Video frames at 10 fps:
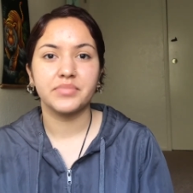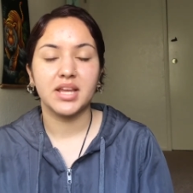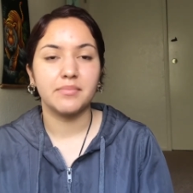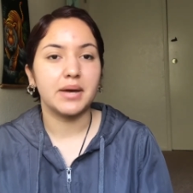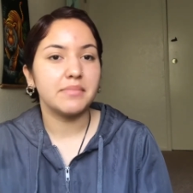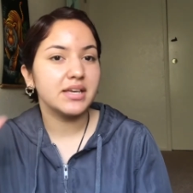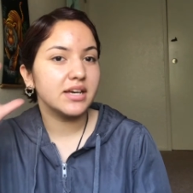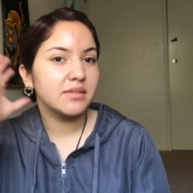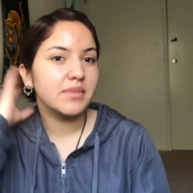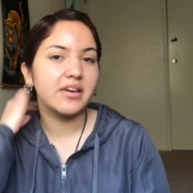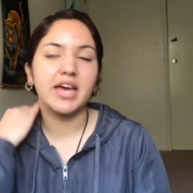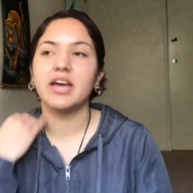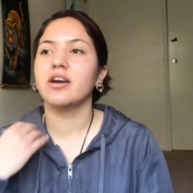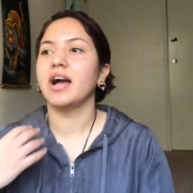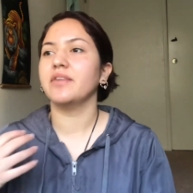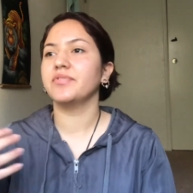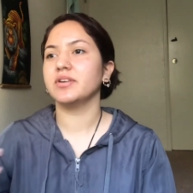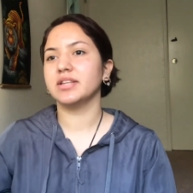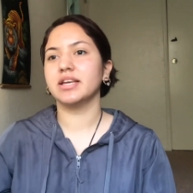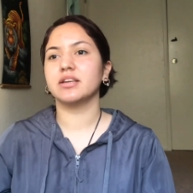By me cutting my hair, I felt
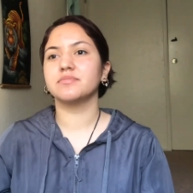like